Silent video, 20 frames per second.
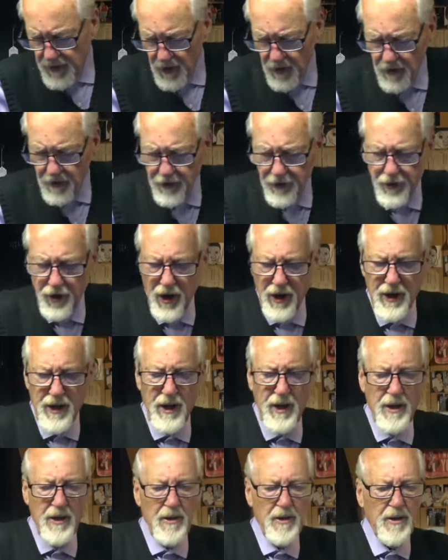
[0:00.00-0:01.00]

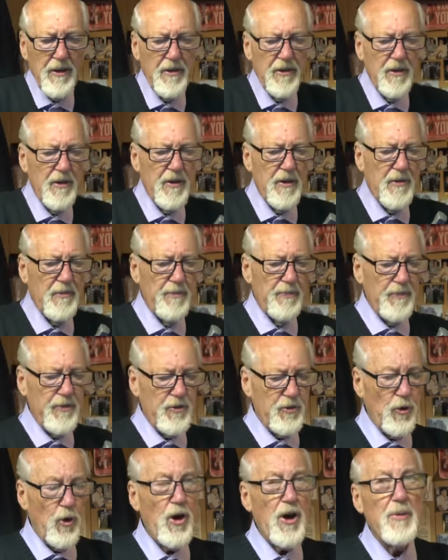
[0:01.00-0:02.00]
earth-shaking, and um,
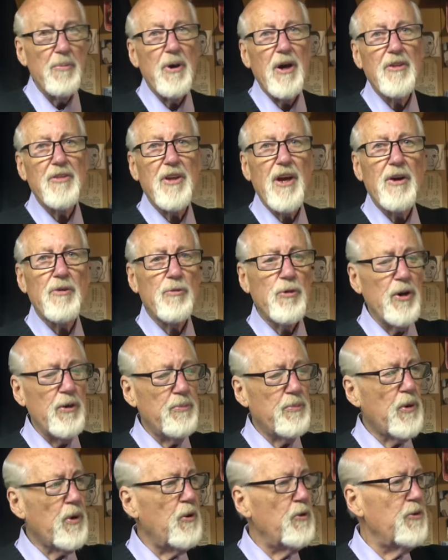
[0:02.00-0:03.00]
sorry about that
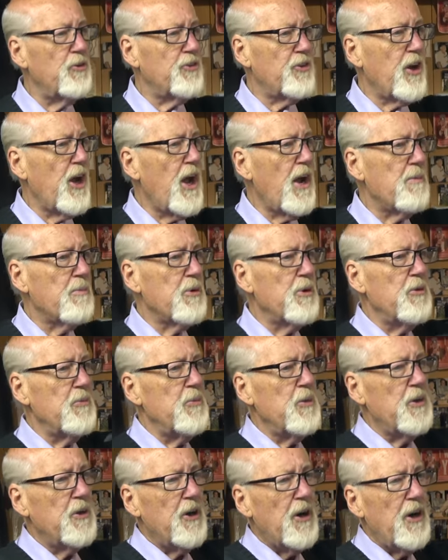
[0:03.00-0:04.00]
repro scabbard,
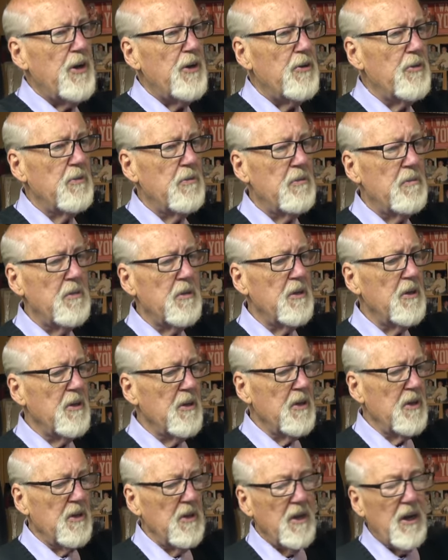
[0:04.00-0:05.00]
but I don't
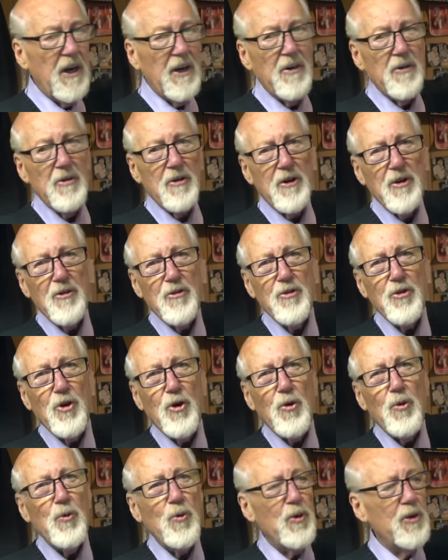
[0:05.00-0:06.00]
I don't
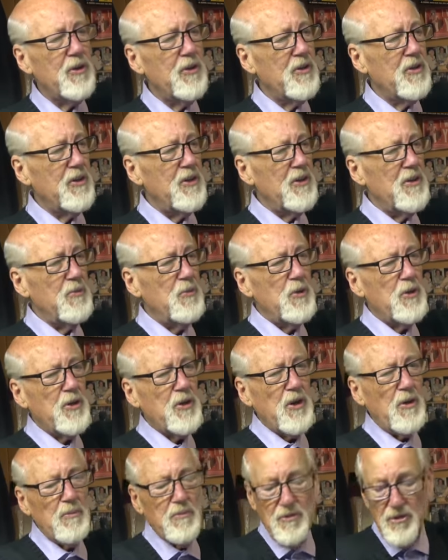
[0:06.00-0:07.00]
control what uh, what
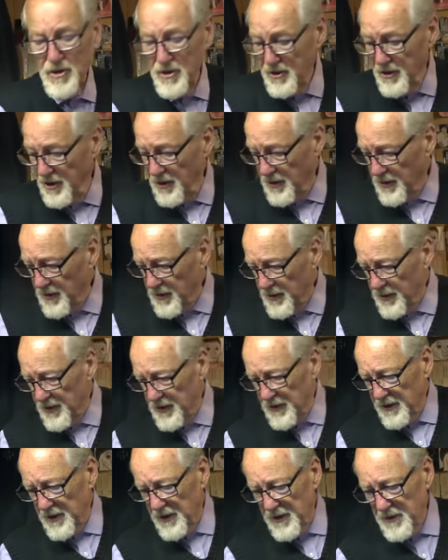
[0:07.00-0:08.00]
comes in here.
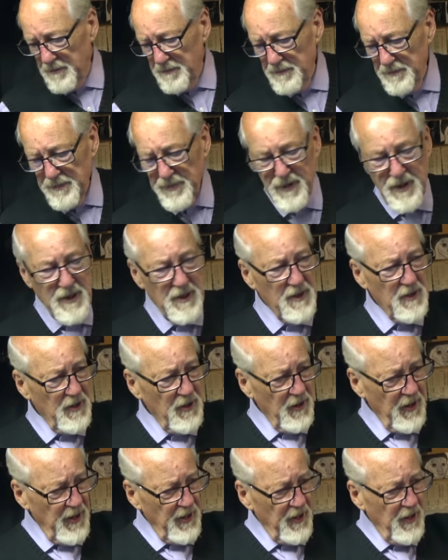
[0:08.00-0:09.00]
And uh,
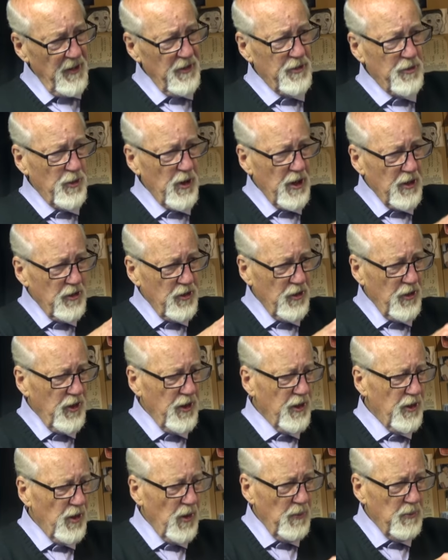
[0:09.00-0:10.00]
all right, I'll drink to
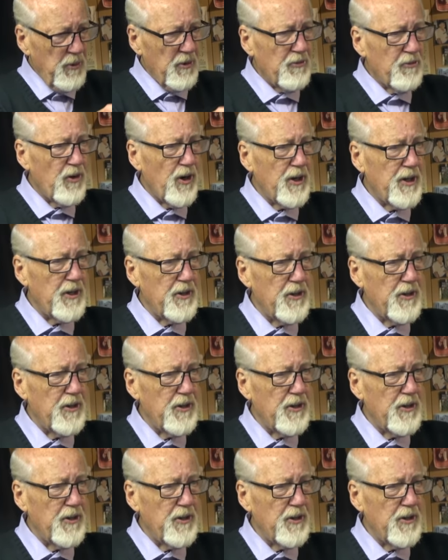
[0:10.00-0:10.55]
you. Hope you find